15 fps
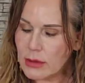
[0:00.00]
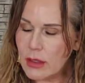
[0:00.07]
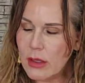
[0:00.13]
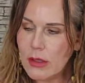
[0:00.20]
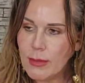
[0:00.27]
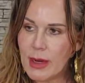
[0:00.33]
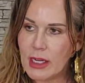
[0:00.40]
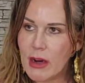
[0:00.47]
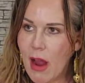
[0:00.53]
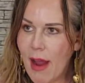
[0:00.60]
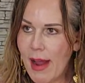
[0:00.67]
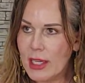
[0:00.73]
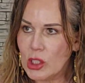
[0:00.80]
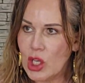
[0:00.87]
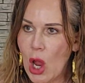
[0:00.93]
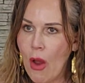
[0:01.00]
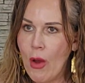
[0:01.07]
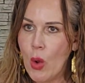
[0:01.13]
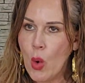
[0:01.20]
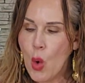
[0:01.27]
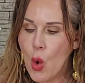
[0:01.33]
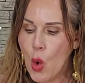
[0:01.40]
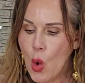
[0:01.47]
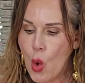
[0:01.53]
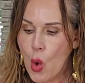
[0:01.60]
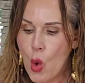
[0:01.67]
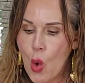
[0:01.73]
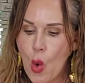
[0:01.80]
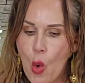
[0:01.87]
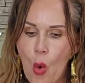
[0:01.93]
Oh my gosh
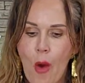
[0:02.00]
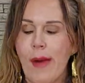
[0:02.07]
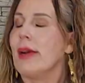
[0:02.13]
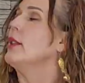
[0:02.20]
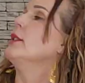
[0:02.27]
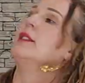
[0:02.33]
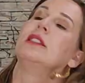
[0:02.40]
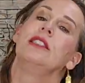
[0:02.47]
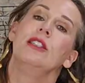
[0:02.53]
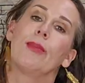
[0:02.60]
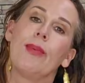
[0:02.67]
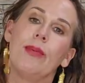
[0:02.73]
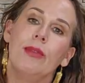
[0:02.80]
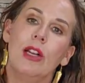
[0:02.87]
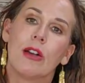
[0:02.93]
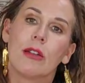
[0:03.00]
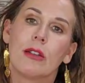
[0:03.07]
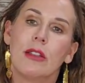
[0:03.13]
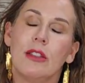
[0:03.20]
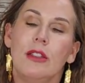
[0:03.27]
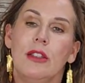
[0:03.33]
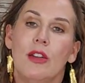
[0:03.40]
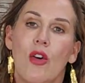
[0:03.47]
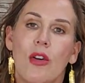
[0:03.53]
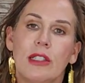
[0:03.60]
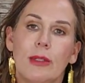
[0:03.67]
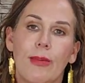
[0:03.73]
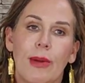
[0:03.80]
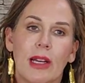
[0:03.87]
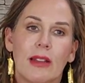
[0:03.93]
and then you're you're going
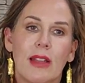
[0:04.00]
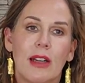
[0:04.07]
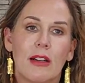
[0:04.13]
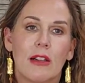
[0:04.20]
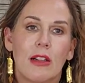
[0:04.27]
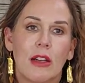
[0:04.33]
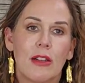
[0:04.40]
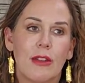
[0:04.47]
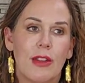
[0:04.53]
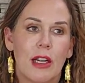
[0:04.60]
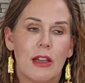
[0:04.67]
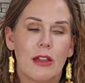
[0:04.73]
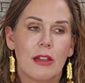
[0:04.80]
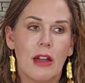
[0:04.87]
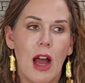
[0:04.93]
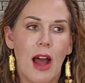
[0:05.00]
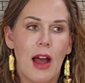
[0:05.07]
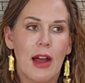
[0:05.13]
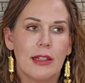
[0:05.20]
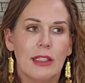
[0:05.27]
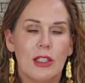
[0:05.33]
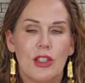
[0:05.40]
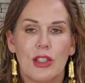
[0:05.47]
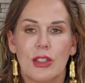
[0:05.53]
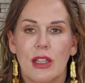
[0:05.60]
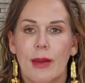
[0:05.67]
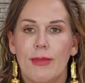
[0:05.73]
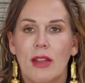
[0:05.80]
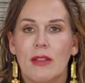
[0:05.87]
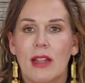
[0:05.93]
to pick their clo their uh, dishes
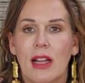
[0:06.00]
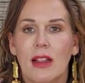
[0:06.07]
up that